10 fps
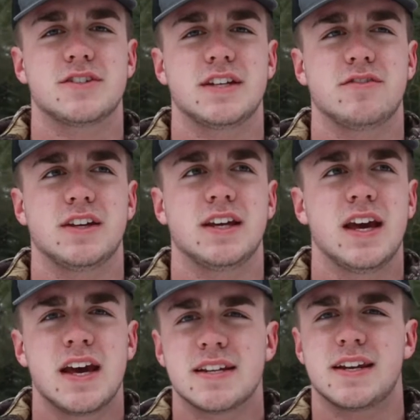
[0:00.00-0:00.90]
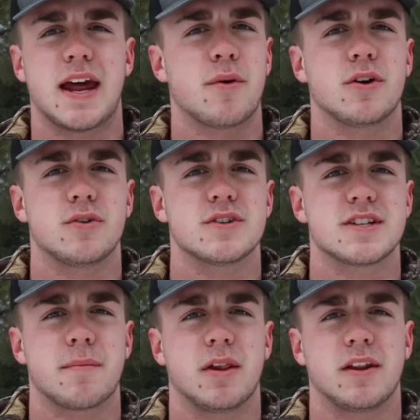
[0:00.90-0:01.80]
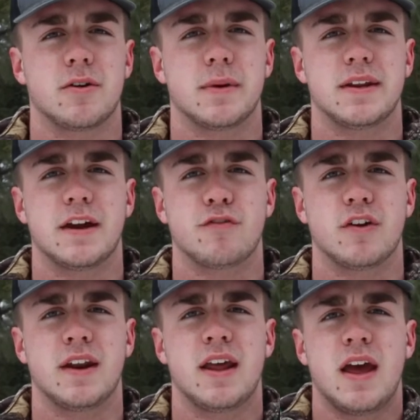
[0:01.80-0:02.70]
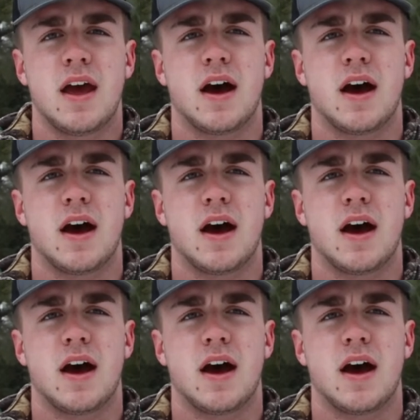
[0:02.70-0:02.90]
TV. Today we're doing something a little bit different.